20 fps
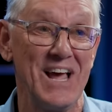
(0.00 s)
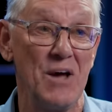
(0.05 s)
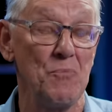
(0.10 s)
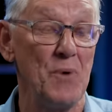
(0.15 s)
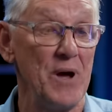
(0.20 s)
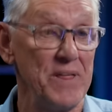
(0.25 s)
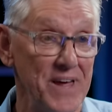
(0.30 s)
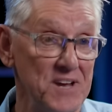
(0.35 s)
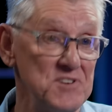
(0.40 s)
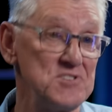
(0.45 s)

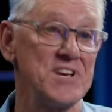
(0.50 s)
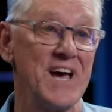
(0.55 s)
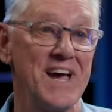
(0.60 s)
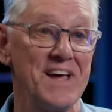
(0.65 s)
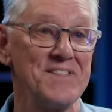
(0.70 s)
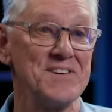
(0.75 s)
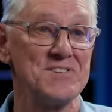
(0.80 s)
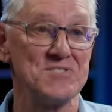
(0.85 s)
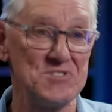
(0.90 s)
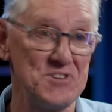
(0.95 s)
where they
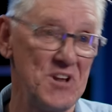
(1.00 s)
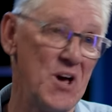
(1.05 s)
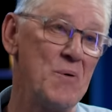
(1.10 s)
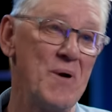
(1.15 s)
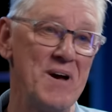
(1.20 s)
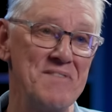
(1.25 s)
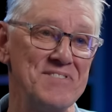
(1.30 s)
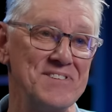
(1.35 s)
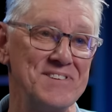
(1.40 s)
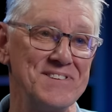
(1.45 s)
say there's no
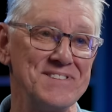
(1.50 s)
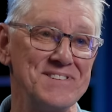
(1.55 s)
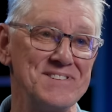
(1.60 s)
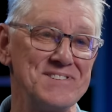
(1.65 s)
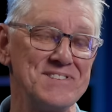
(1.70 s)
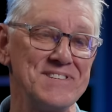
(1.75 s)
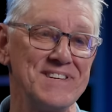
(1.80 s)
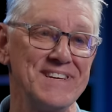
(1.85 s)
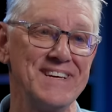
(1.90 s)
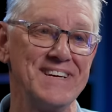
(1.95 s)

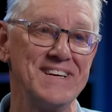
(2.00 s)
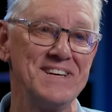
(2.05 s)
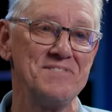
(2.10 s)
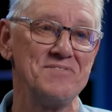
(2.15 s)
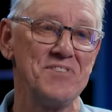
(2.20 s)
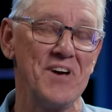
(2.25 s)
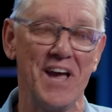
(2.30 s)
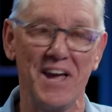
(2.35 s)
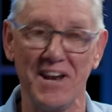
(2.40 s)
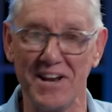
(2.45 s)
evidence
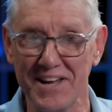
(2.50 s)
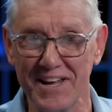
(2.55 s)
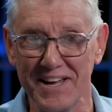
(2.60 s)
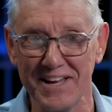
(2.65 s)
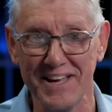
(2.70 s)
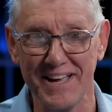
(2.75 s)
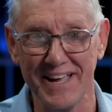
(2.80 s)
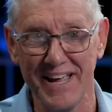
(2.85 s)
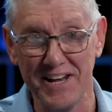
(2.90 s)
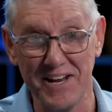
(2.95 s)
for
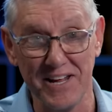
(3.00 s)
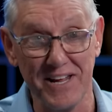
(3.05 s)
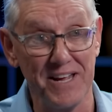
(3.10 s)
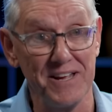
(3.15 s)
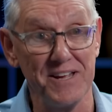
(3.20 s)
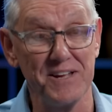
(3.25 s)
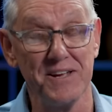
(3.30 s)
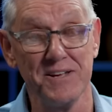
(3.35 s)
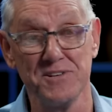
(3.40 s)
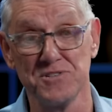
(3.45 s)
any, any
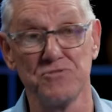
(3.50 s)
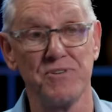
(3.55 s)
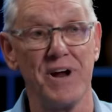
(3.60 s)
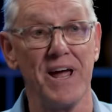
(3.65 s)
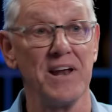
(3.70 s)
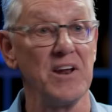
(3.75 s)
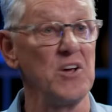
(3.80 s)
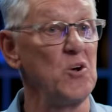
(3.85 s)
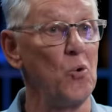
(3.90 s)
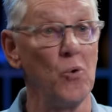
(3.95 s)

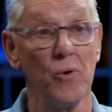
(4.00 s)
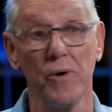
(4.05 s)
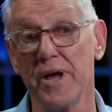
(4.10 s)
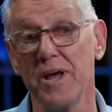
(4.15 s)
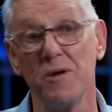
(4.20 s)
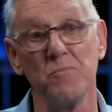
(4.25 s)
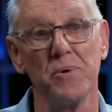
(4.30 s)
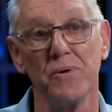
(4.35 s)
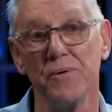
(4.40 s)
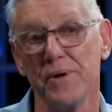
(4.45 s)
Israeli or
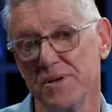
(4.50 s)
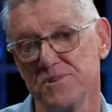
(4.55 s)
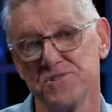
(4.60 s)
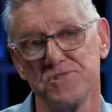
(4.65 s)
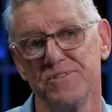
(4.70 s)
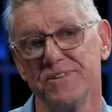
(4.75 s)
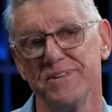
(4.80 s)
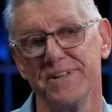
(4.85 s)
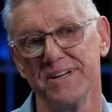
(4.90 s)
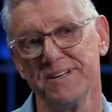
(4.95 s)
Hebrew
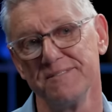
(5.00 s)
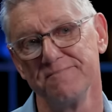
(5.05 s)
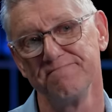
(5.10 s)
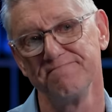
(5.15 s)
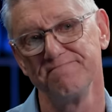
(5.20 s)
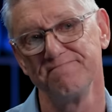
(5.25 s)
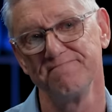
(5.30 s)
history there.